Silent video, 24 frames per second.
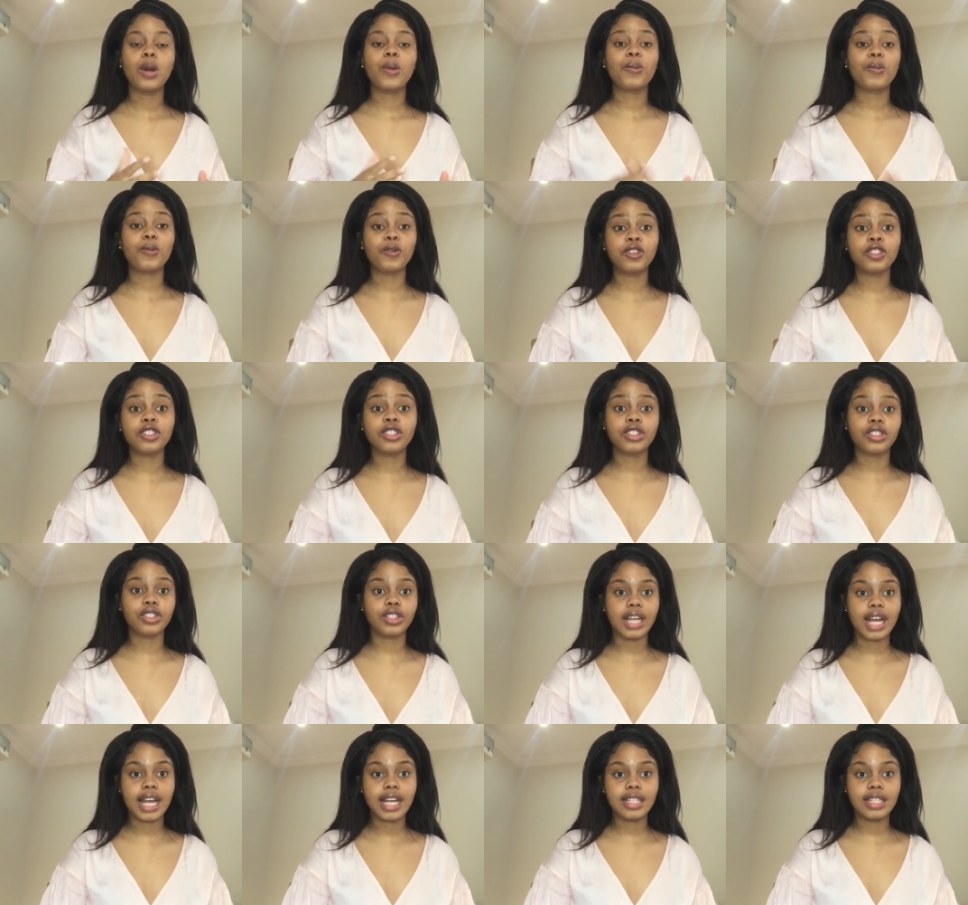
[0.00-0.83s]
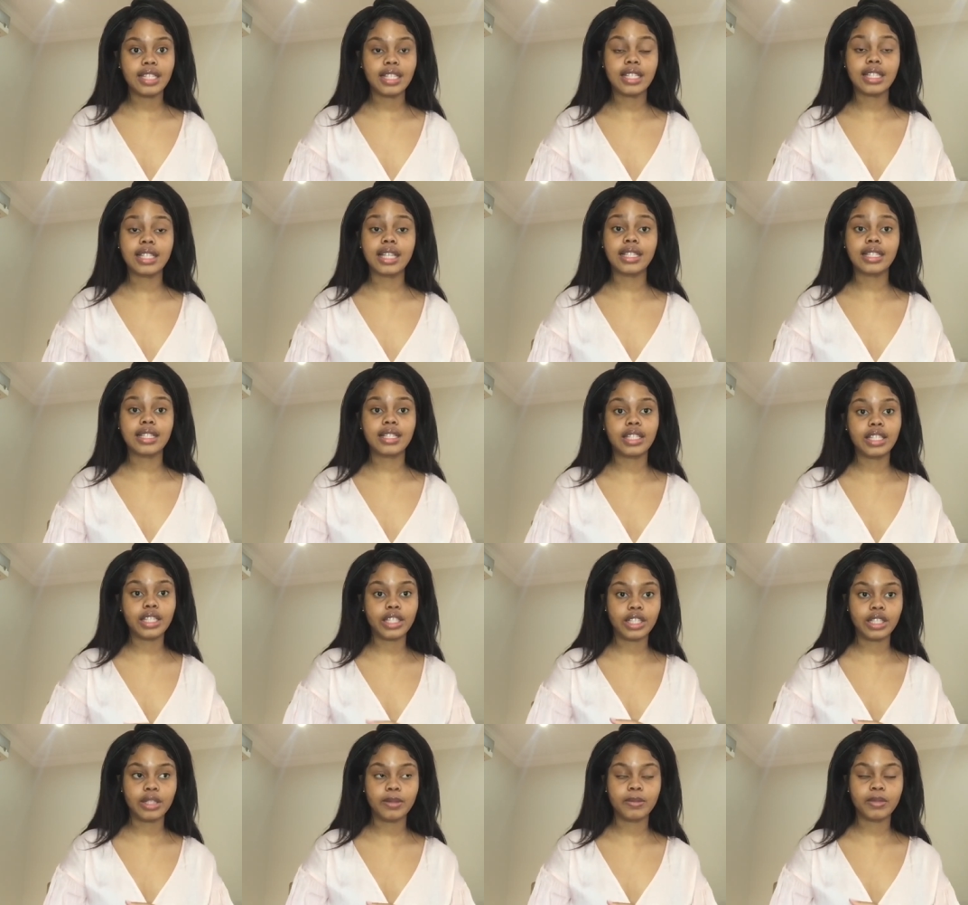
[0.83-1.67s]
moisturizers and
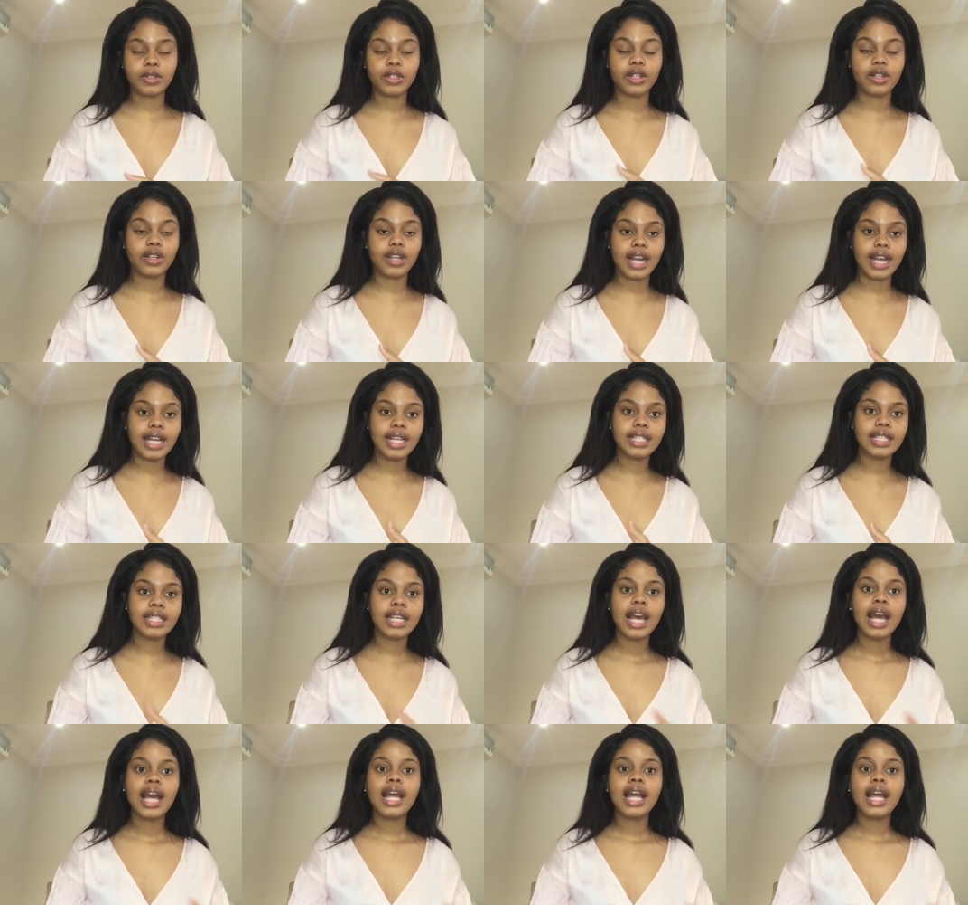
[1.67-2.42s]
serums right